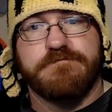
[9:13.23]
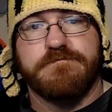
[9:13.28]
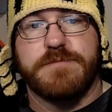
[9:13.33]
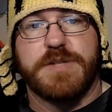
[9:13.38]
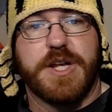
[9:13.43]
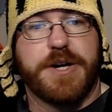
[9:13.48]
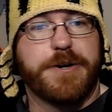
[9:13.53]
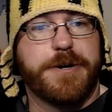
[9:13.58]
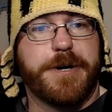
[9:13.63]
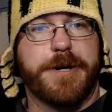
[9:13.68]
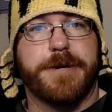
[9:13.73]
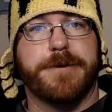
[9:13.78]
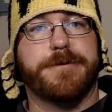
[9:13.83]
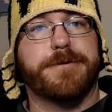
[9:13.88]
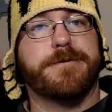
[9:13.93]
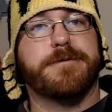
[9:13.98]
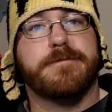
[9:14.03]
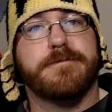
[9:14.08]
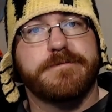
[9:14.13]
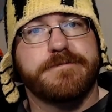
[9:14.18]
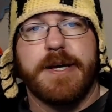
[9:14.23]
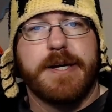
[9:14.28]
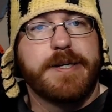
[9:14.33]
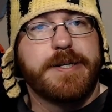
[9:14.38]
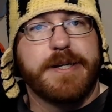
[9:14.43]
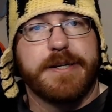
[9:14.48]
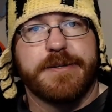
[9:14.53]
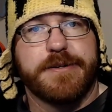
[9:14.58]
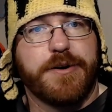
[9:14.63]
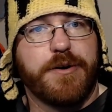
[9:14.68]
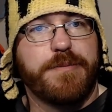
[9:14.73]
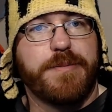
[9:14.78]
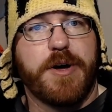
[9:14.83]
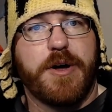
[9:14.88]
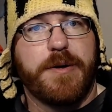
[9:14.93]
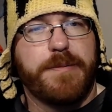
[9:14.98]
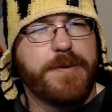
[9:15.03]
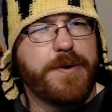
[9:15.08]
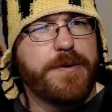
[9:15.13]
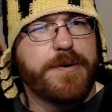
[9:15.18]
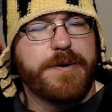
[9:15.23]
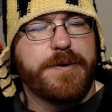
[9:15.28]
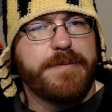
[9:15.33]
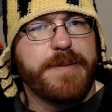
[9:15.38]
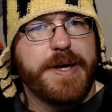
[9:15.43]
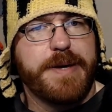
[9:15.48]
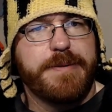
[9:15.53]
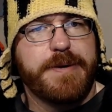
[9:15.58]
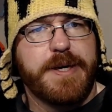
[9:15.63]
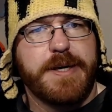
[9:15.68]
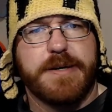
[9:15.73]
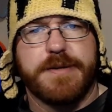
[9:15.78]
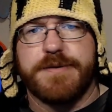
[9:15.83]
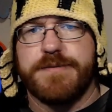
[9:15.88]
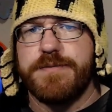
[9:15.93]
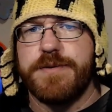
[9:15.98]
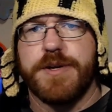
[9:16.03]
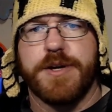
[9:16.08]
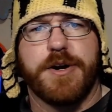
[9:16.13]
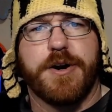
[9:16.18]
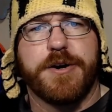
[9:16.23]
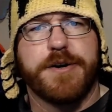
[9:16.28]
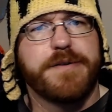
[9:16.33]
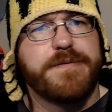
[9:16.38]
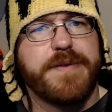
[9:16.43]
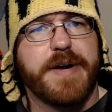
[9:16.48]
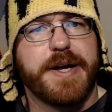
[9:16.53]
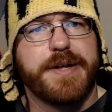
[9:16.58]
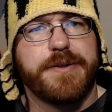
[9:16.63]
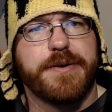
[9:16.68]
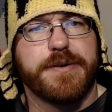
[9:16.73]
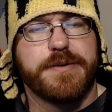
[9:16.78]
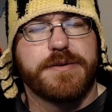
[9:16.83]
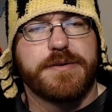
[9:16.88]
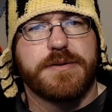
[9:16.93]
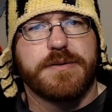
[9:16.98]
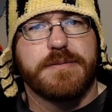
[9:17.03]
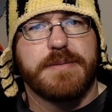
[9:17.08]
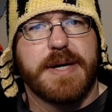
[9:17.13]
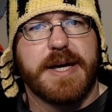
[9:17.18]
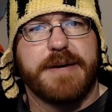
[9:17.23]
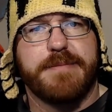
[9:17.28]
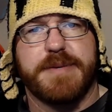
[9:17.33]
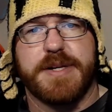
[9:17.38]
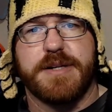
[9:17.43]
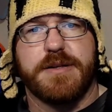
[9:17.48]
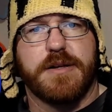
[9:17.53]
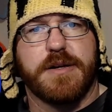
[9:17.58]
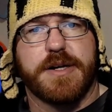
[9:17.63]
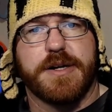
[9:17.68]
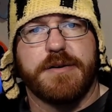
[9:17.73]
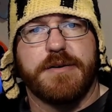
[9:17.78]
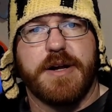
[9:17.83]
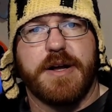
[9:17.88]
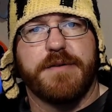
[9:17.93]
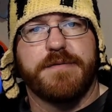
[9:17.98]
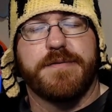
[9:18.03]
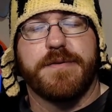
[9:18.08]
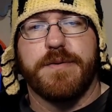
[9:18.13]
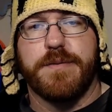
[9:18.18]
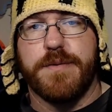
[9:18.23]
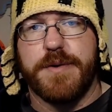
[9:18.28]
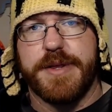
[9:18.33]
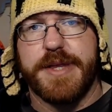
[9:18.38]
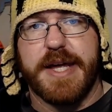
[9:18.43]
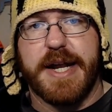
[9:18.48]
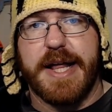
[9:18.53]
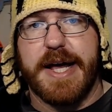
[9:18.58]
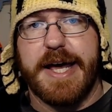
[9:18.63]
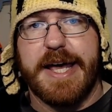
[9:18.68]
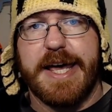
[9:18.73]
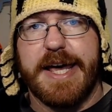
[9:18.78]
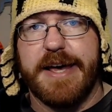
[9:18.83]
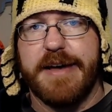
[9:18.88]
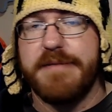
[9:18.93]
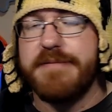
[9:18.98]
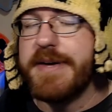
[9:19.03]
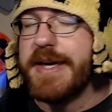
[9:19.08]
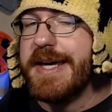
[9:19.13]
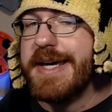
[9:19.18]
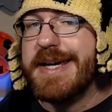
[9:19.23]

There it is. Disco ball motor, maybe. It's really hard to find those. I've been looking around for the one that I have.